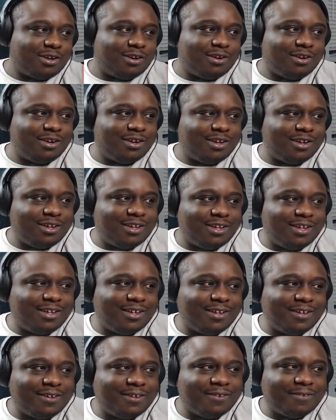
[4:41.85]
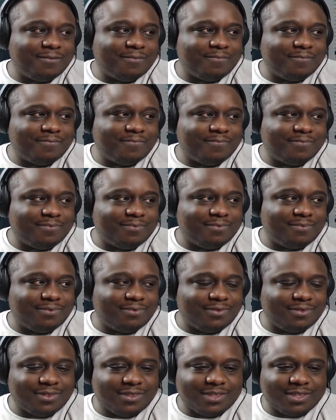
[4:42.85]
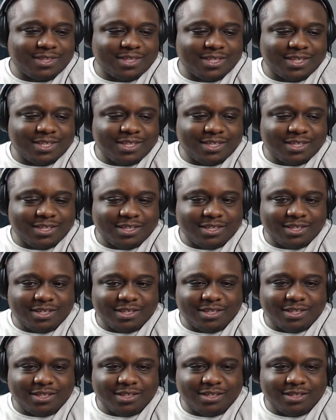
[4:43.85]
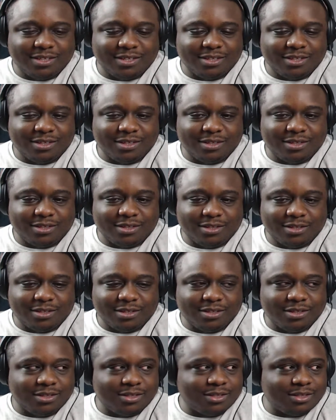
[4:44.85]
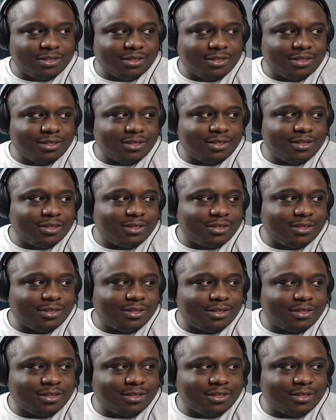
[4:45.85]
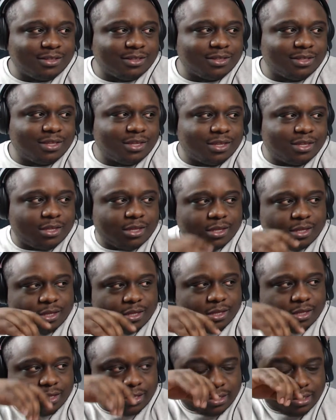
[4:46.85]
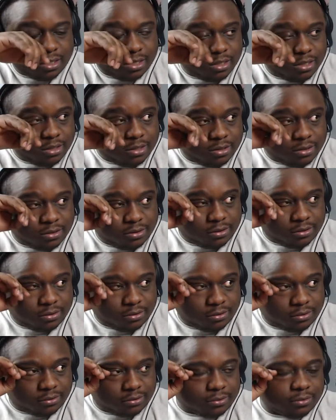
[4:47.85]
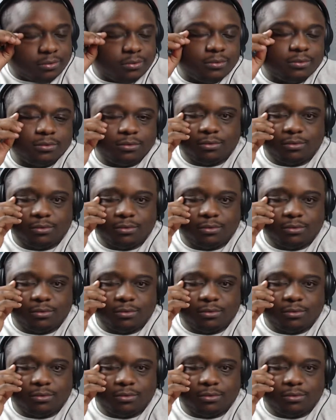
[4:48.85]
(silent)